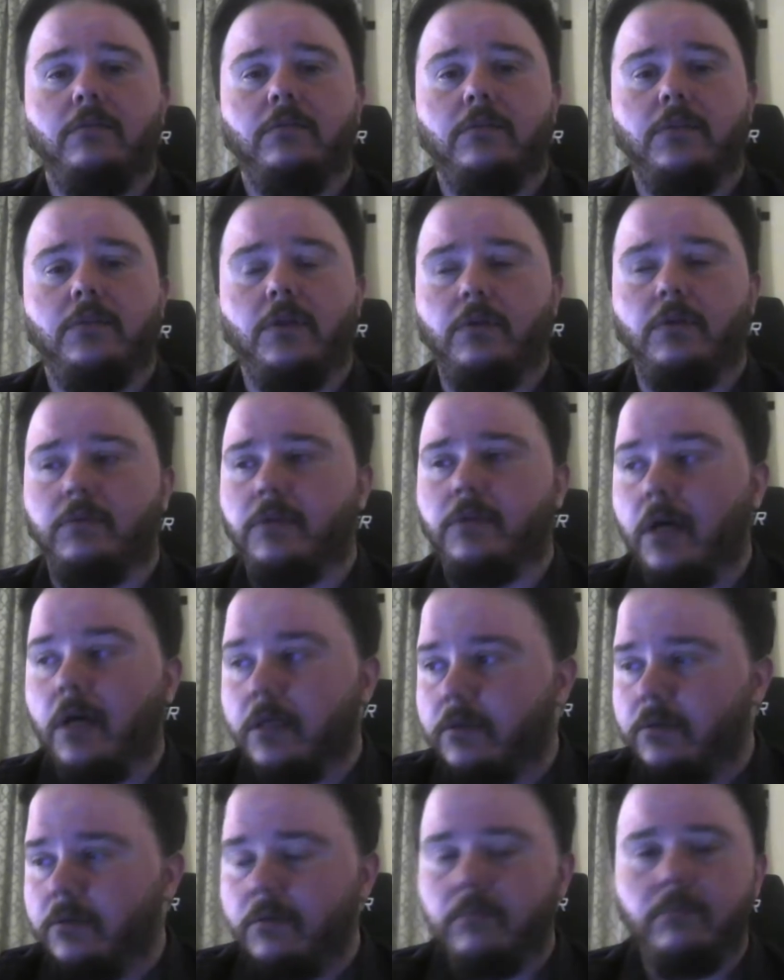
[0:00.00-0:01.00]
you don't talk
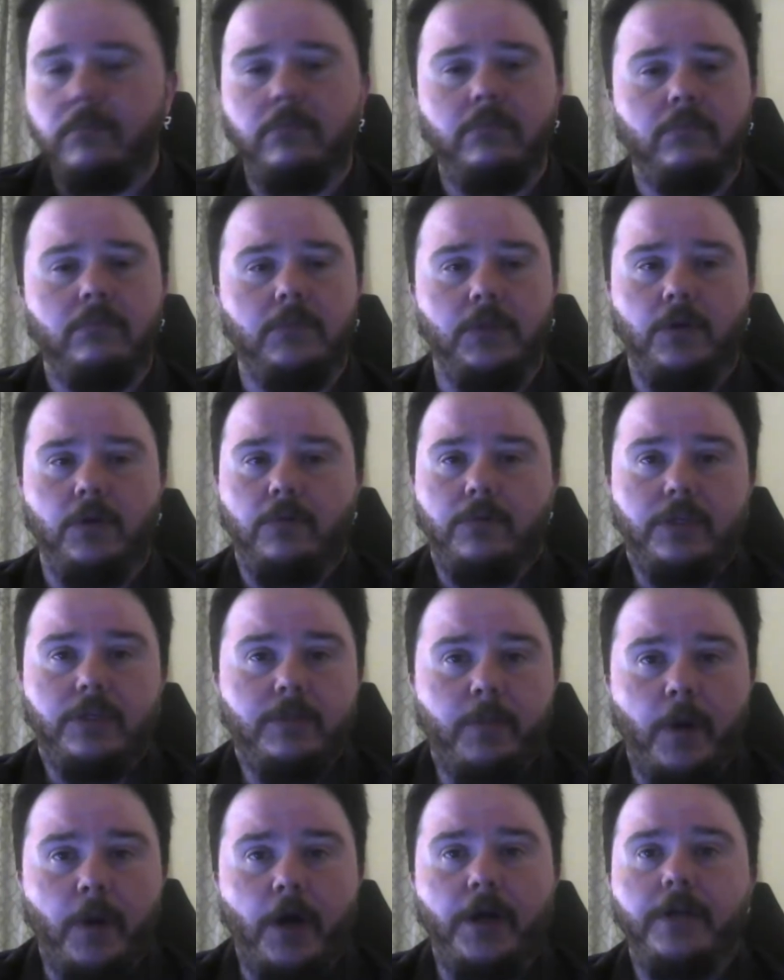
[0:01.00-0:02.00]
to them, you don't
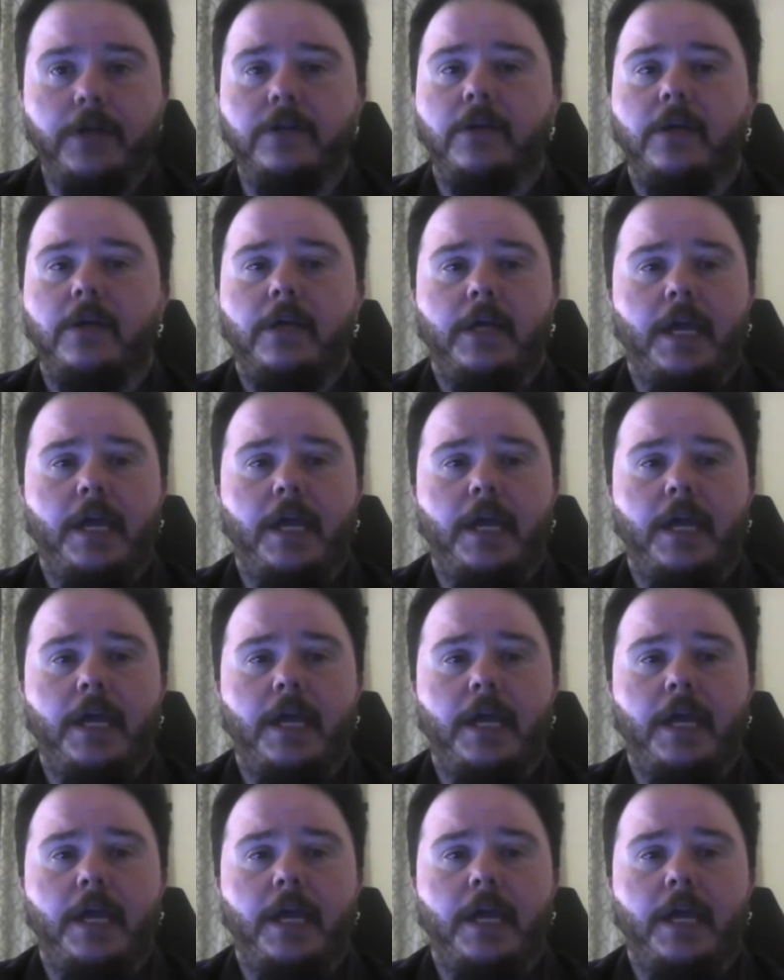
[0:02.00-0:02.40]
respond,